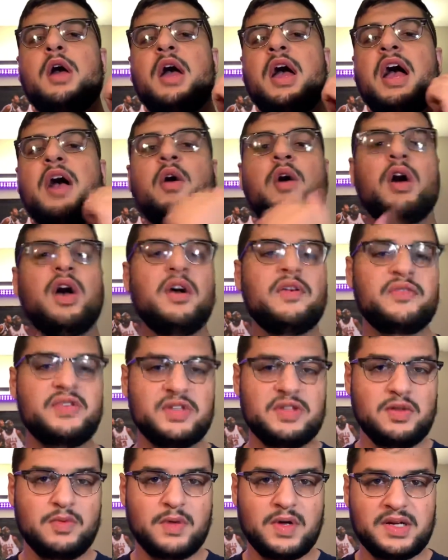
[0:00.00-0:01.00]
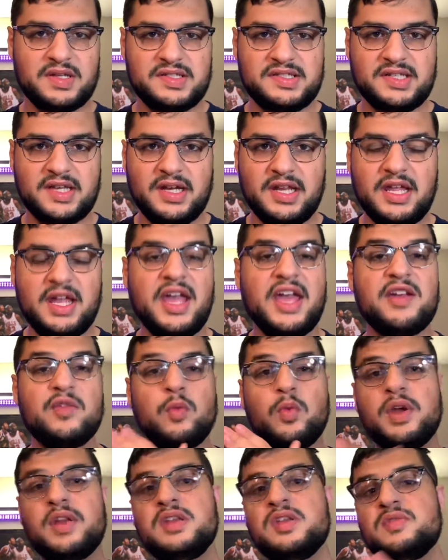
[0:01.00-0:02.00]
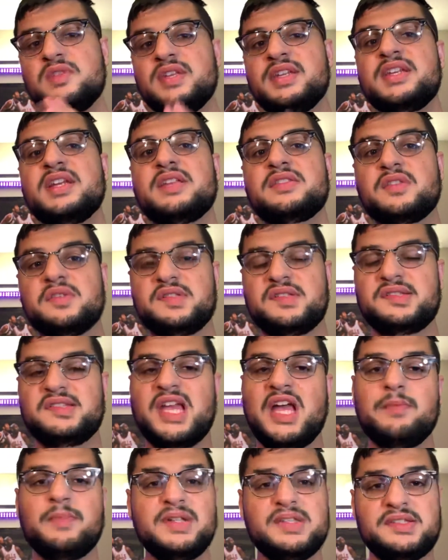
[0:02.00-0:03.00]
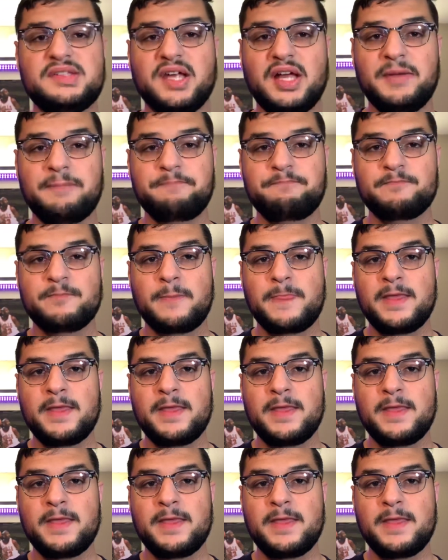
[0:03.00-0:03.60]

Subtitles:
how often you want to study, and when you need to get those assignments done.